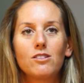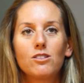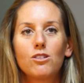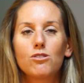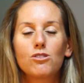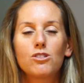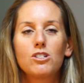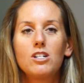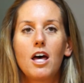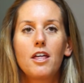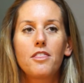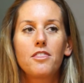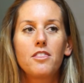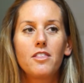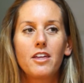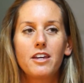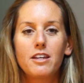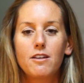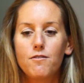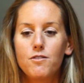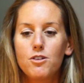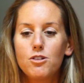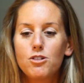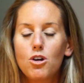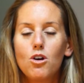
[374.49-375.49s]
There's nothing, like
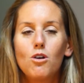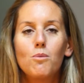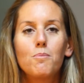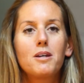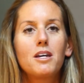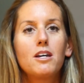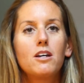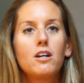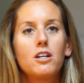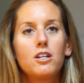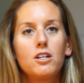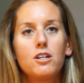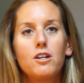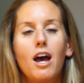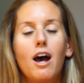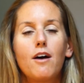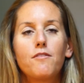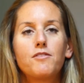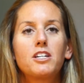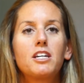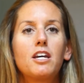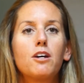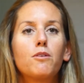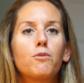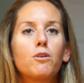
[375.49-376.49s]
if you told me you have
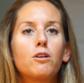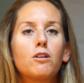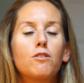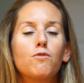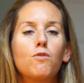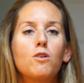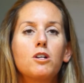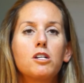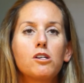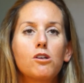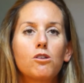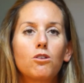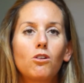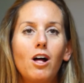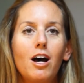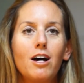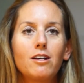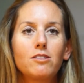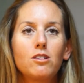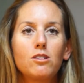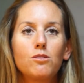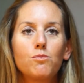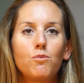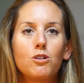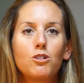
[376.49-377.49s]
to get rid of one of your
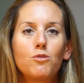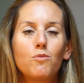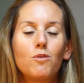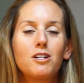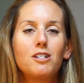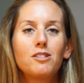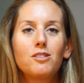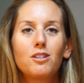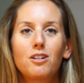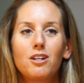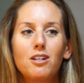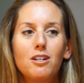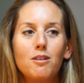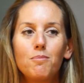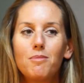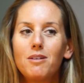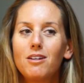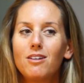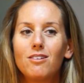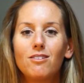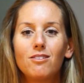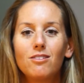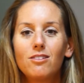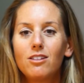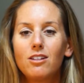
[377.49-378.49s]
classes, which one is it gonna
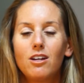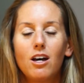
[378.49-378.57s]
be?